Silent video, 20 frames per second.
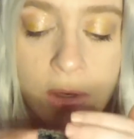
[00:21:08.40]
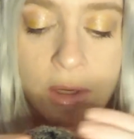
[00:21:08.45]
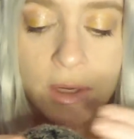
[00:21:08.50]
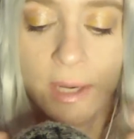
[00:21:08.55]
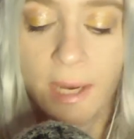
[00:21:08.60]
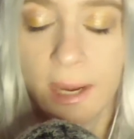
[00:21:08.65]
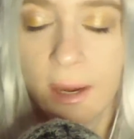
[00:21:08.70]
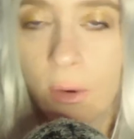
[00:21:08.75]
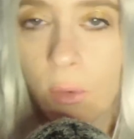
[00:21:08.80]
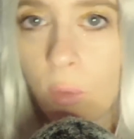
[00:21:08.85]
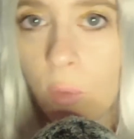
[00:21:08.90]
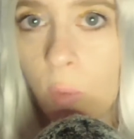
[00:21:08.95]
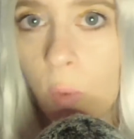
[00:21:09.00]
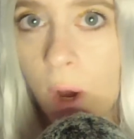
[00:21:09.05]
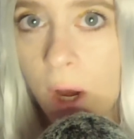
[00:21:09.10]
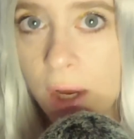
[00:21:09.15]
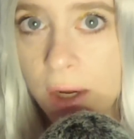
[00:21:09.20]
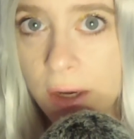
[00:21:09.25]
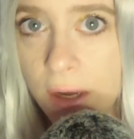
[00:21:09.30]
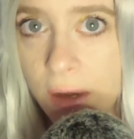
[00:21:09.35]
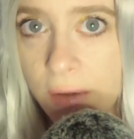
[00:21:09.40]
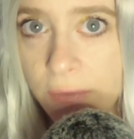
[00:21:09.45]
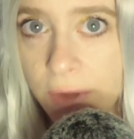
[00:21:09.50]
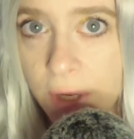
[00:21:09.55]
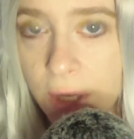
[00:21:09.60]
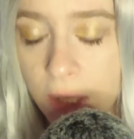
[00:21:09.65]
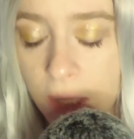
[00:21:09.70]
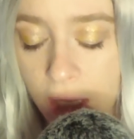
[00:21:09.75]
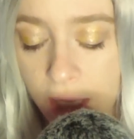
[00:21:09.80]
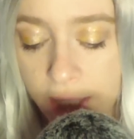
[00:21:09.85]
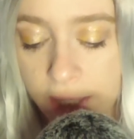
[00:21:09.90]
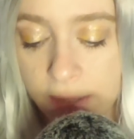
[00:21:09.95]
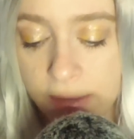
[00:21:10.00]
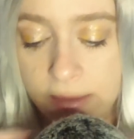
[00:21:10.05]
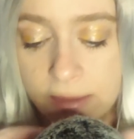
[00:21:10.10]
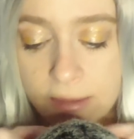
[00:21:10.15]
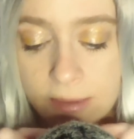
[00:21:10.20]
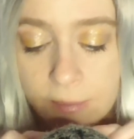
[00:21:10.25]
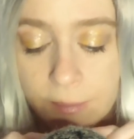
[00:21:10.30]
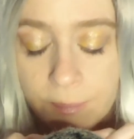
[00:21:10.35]
Now, one of the
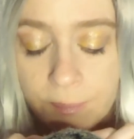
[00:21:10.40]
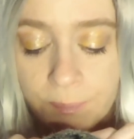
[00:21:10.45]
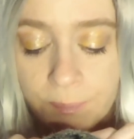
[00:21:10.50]
clients